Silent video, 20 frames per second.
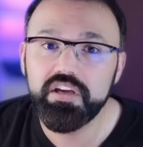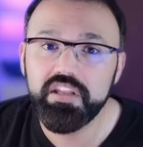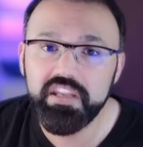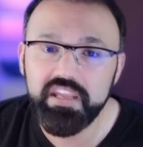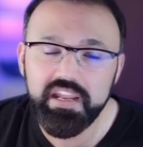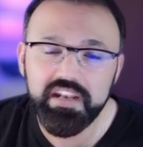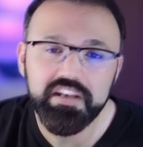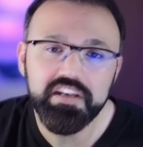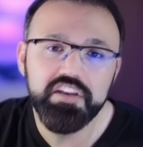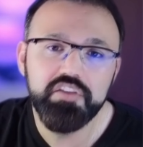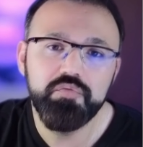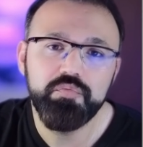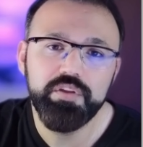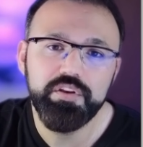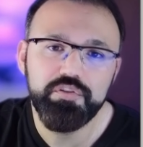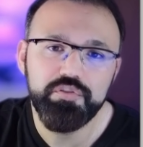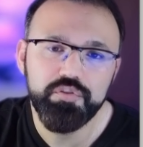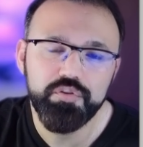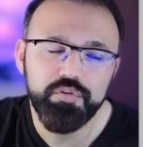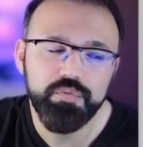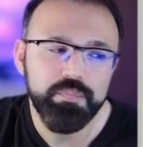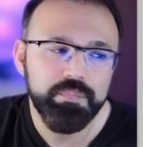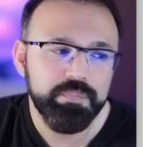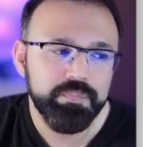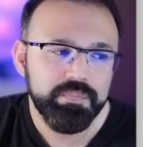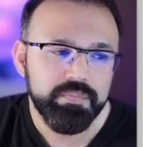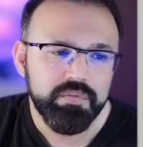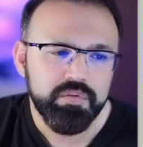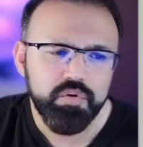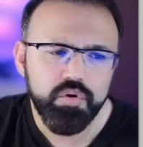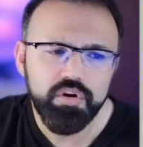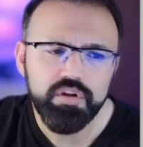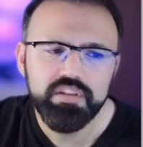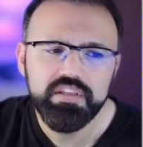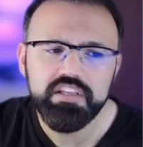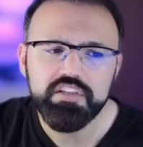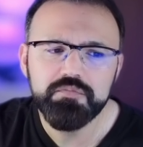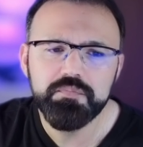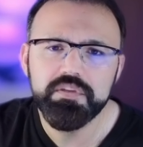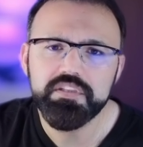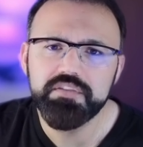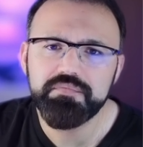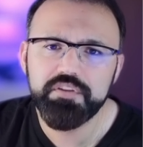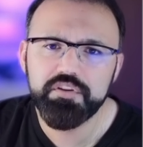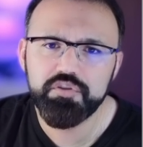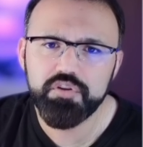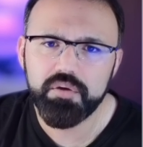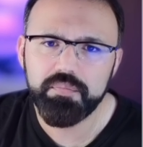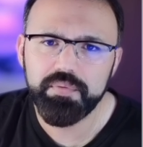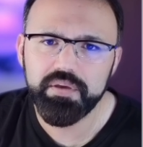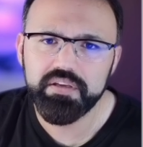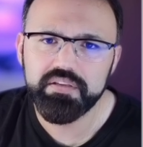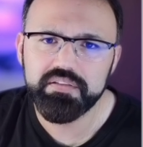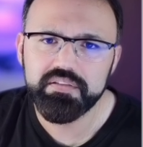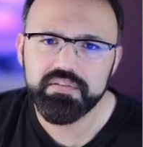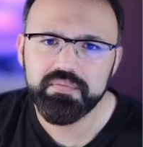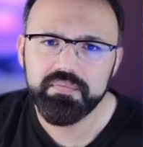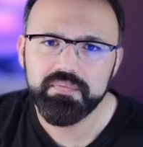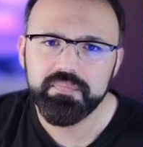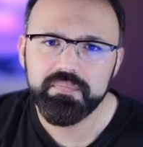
create a new video on these specific topics.